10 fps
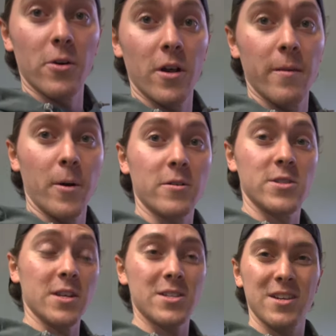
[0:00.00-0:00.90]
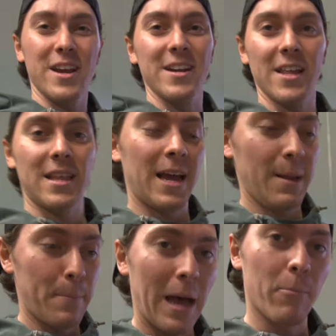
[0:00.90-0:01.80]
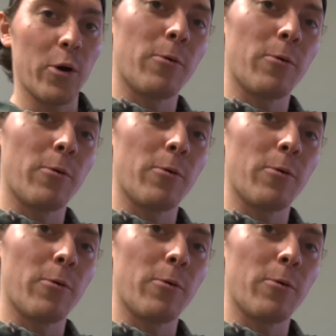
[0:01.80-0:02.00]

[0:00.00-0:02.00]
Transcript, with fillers: the hood on the Mark 6 and get that bad boy